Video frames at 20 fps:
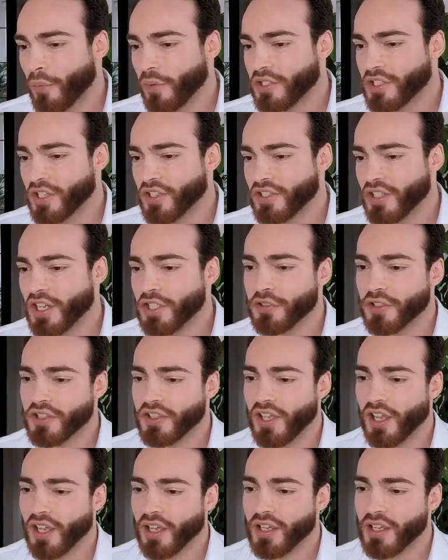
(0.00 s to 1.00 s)
which is
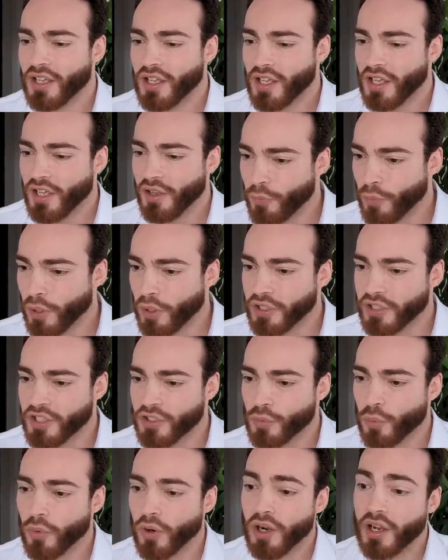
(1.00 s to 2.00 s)
interesting. If we look at
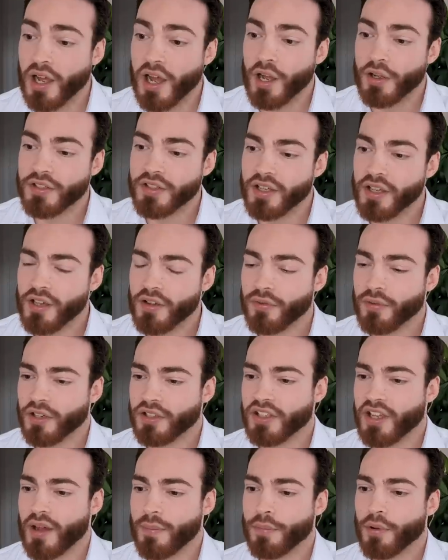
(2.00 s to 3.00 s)
this workout, for
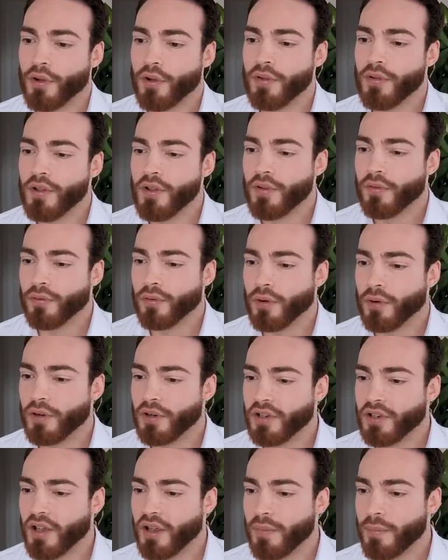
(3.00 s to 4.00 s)
example,
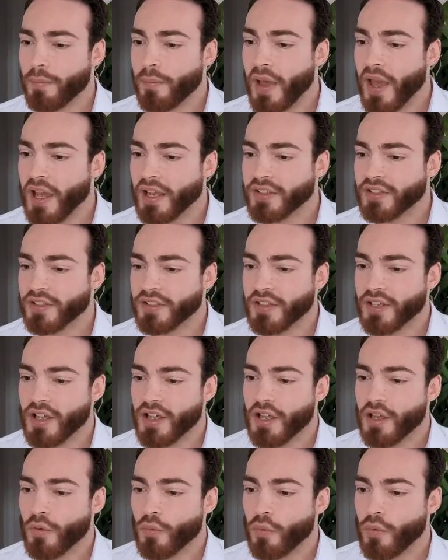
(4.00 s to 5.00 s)
for the pecs,
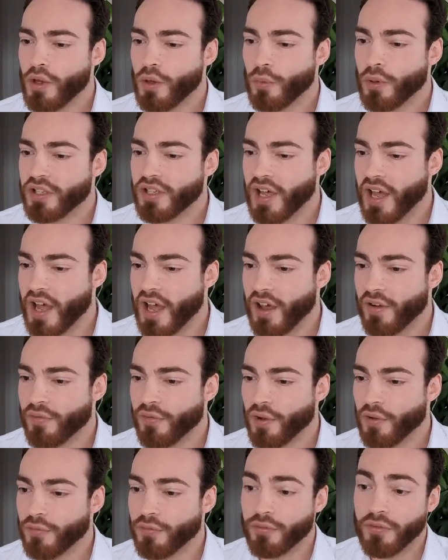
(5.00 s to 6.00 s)
we would
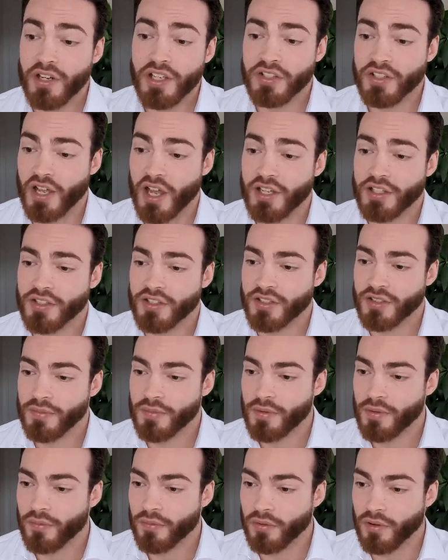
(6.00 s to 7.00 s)
have 3
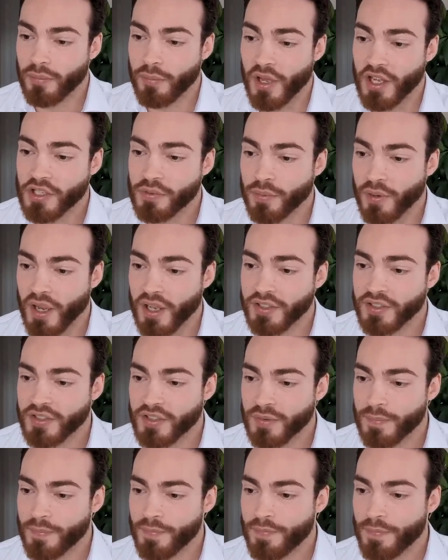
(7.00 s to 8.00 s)
sets for the bench
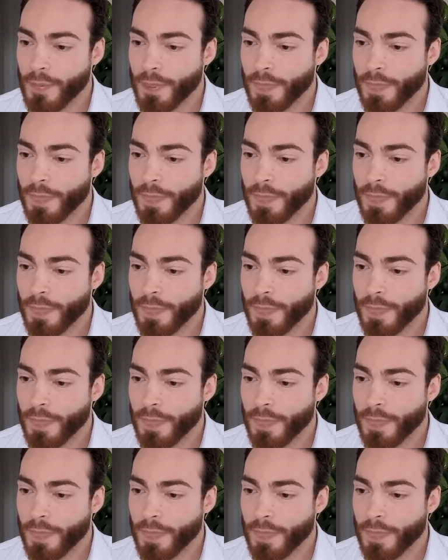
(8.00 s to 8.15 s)
press